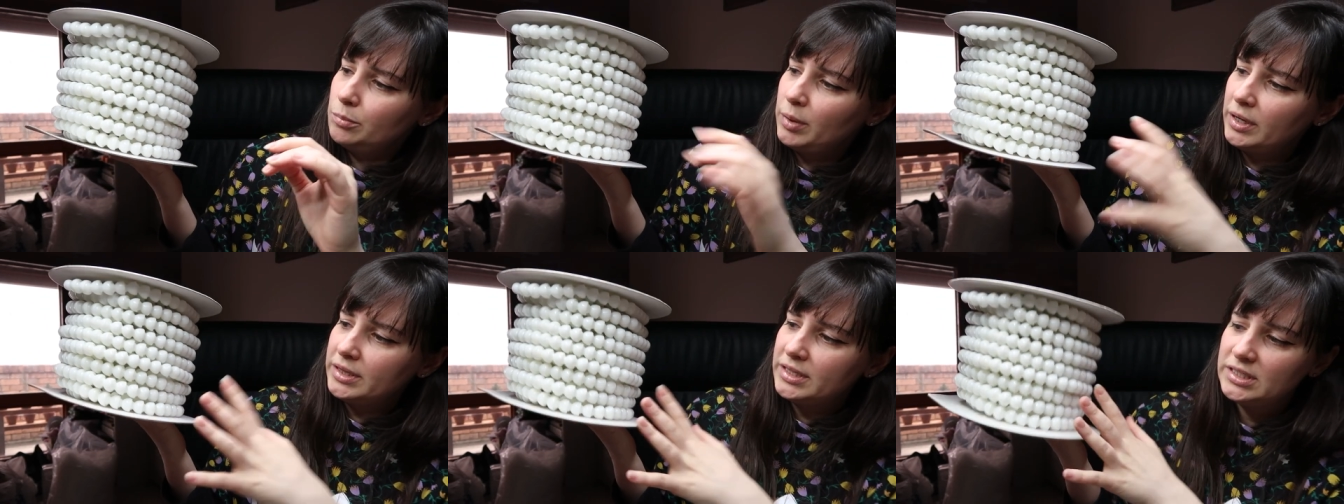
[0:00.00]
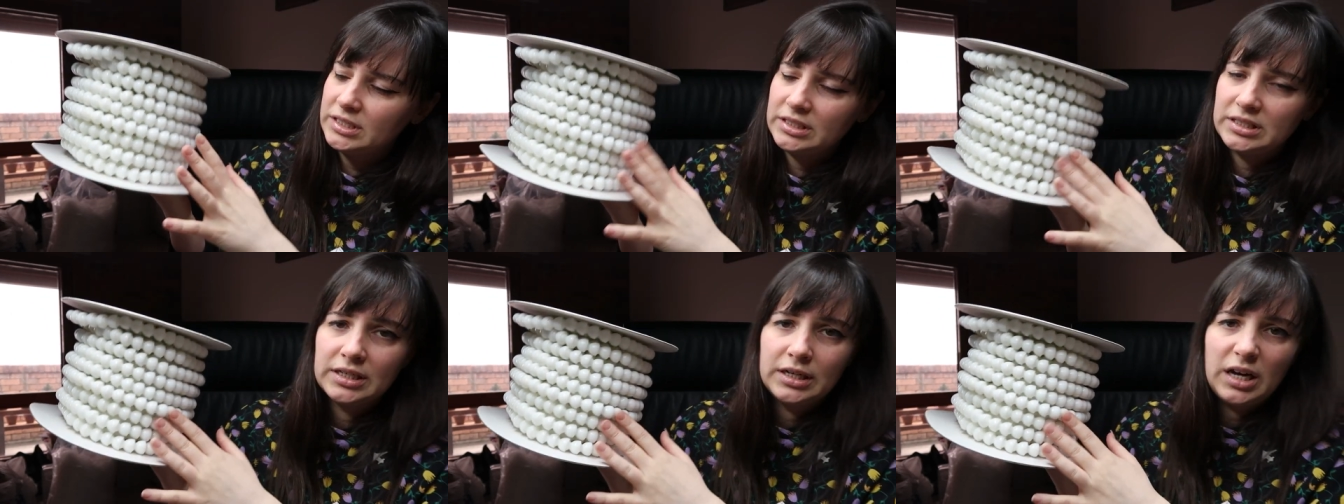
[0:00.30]
but
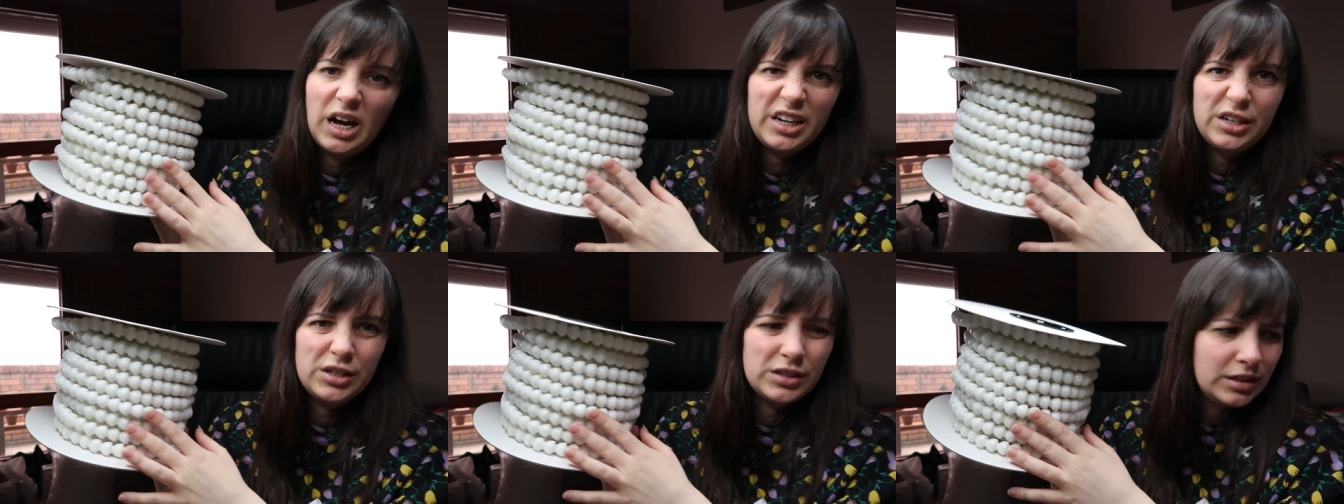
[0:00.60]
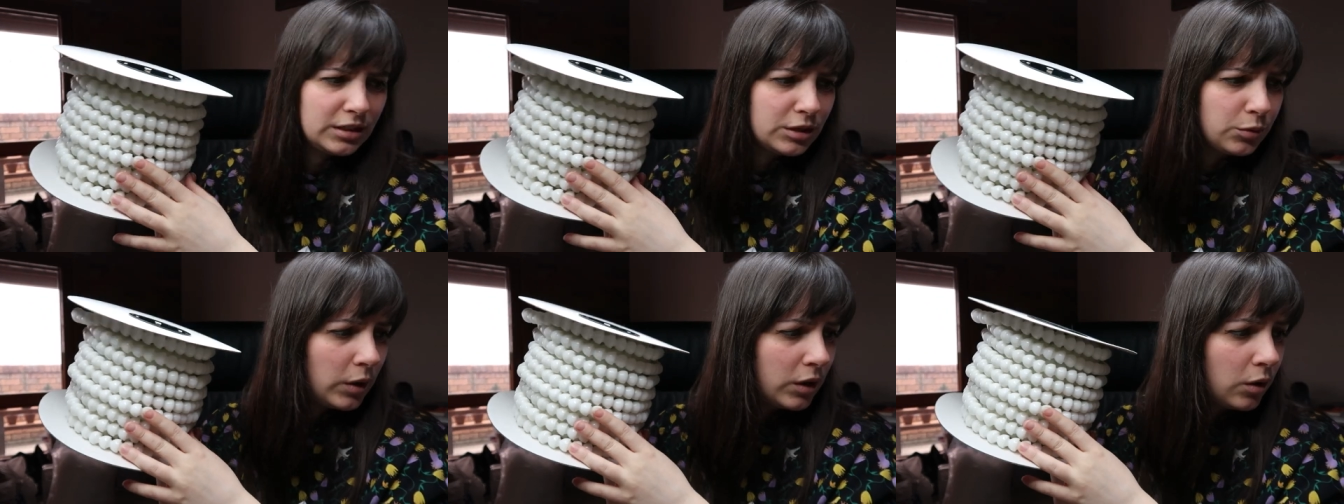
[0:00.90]
this is the i
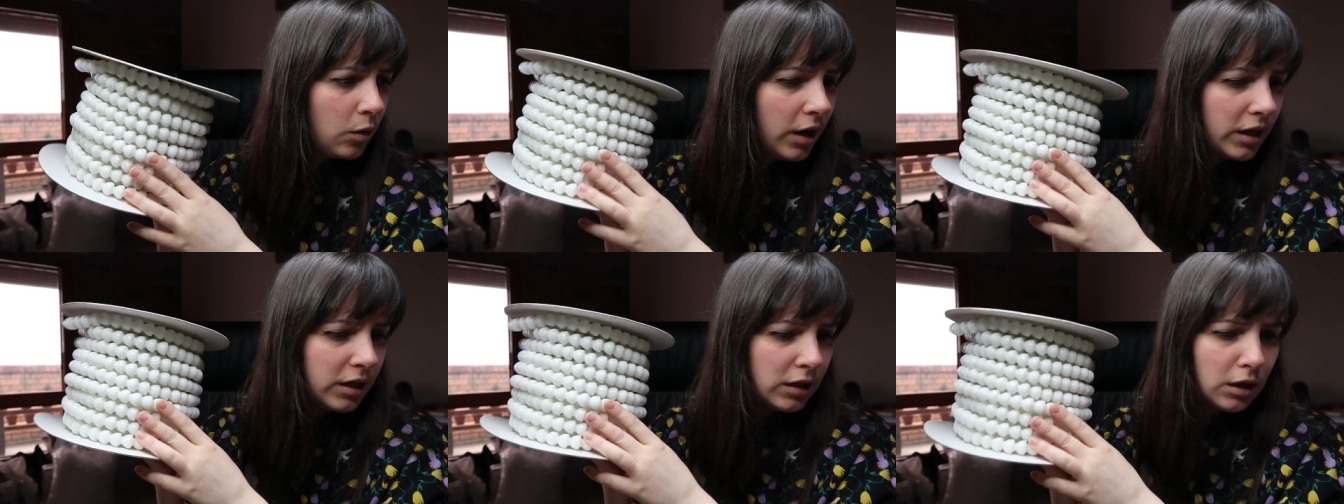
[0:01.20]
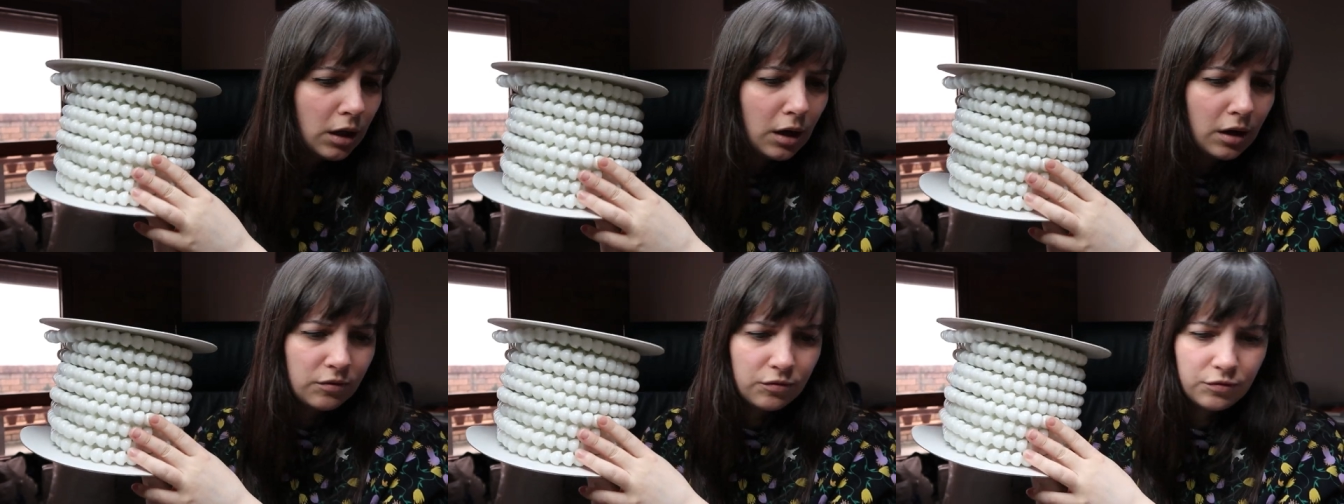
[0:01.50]
use this one quite a
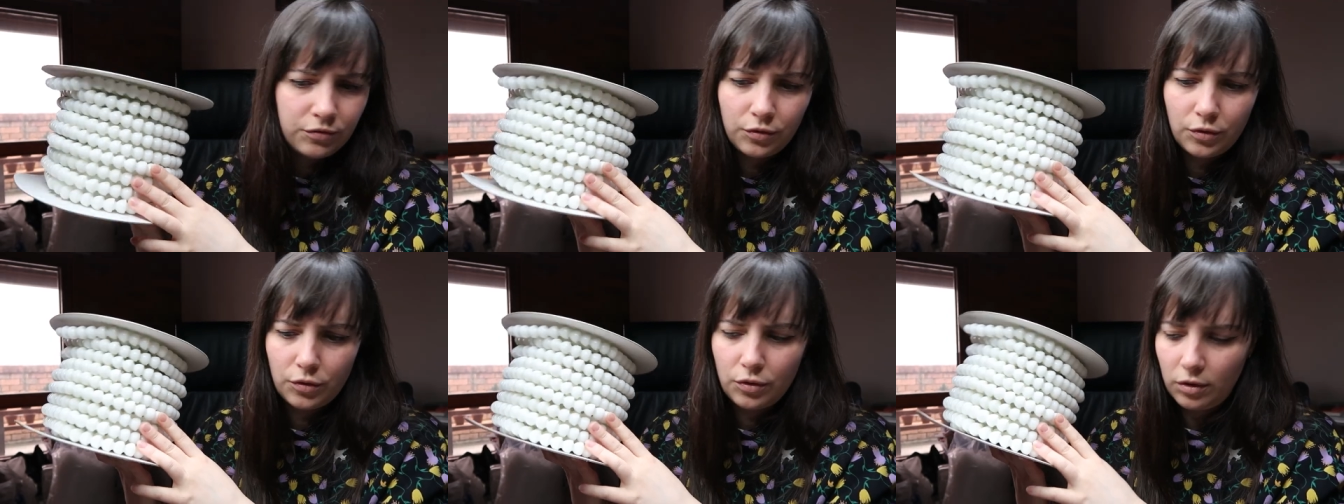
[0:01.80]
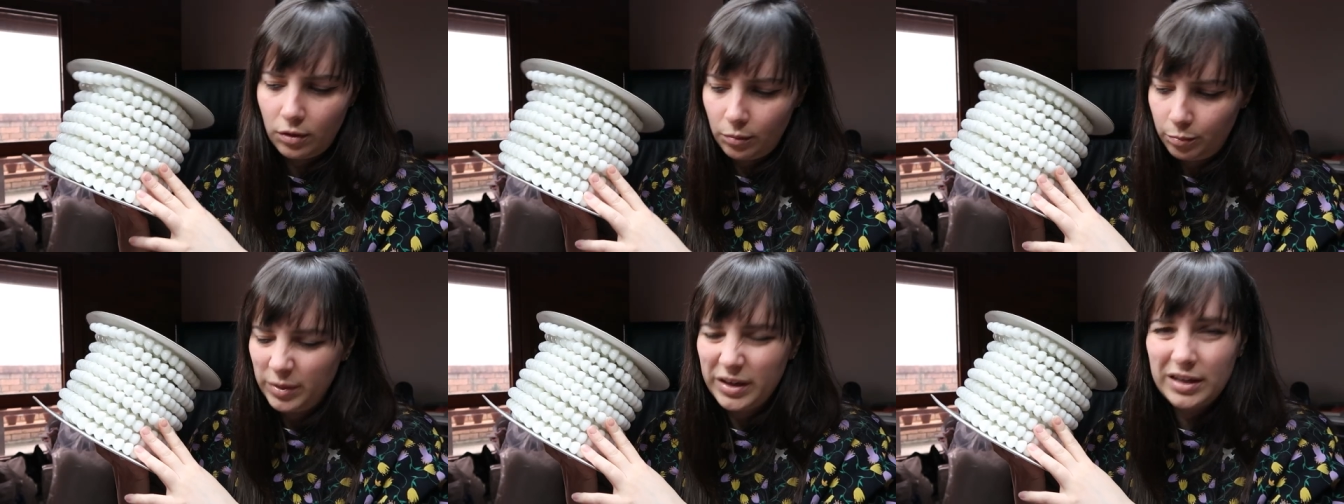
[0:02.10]
lot
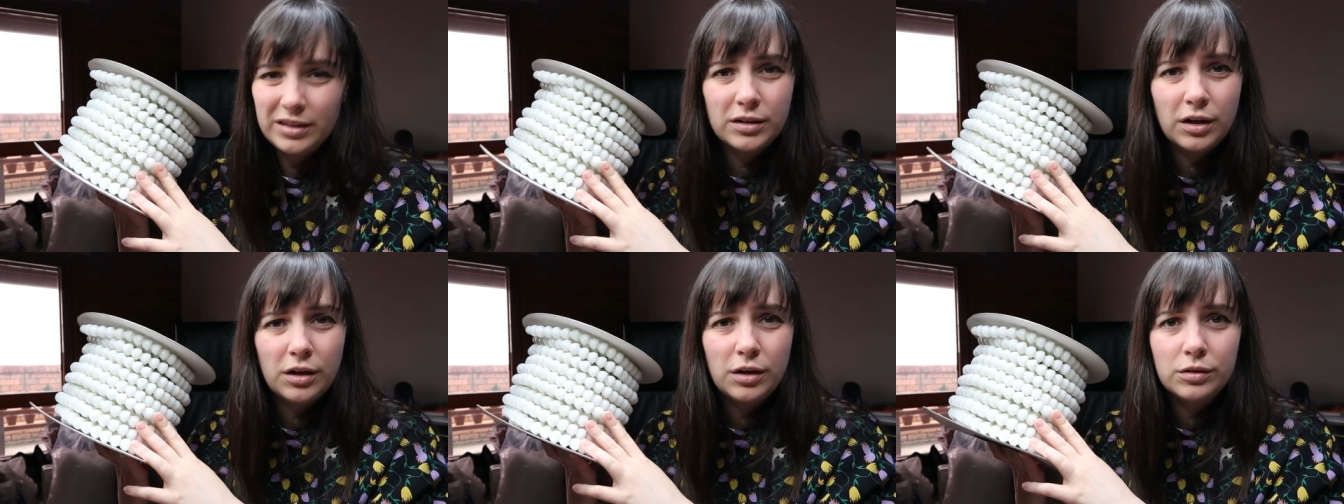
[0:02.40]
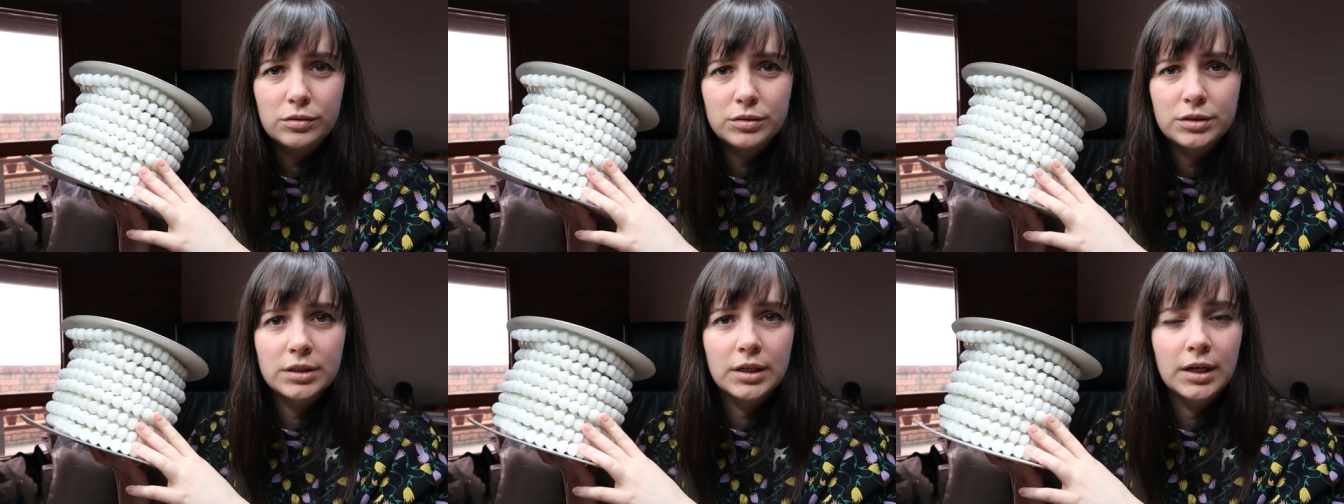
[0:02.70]
for bigger
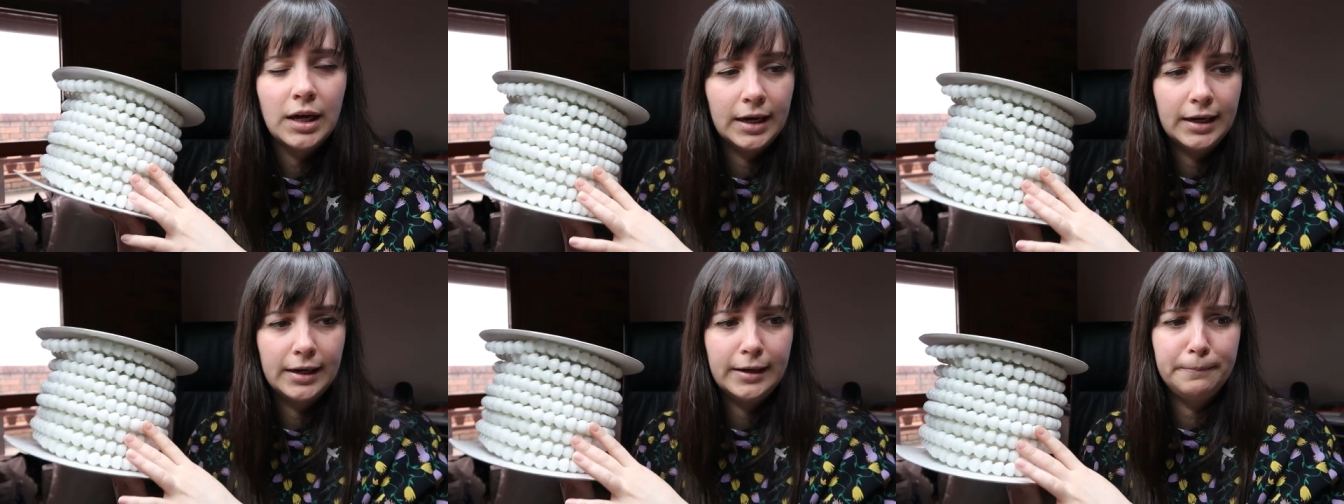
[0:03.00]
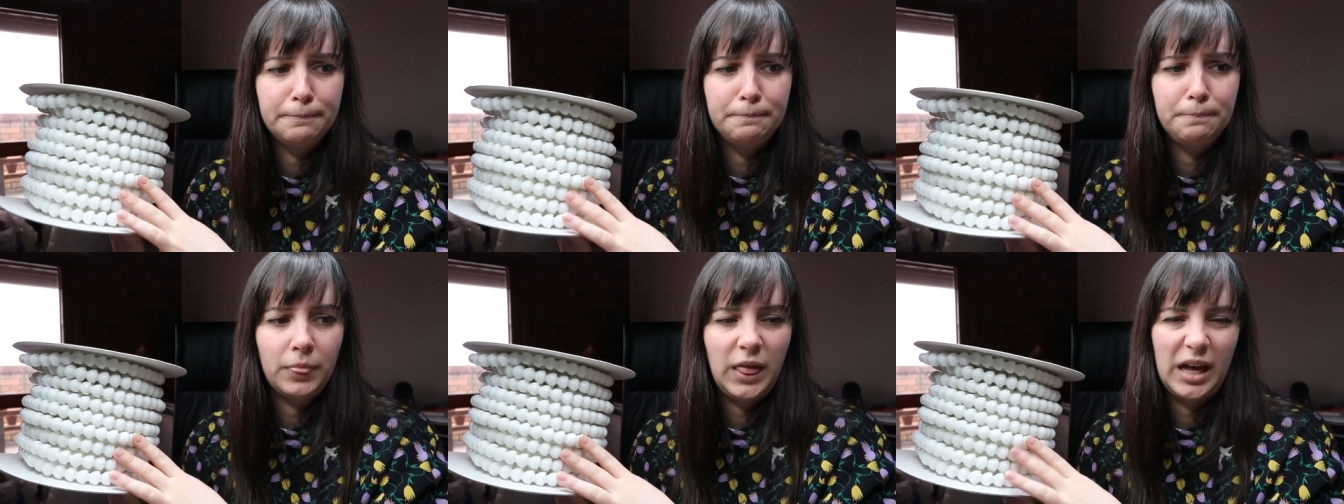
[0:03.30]
dolls
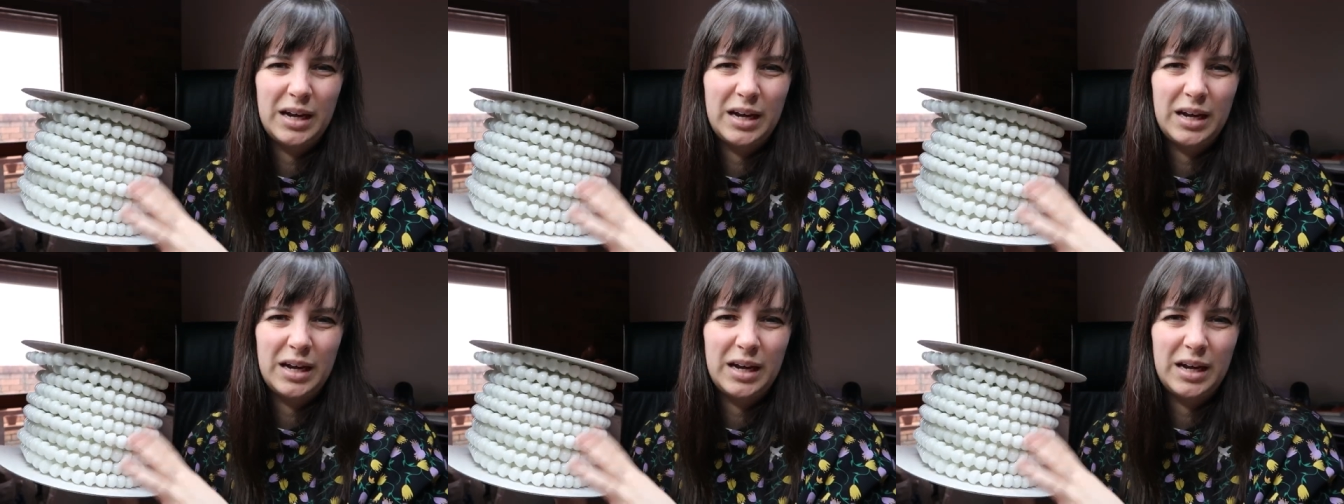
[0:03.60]
um,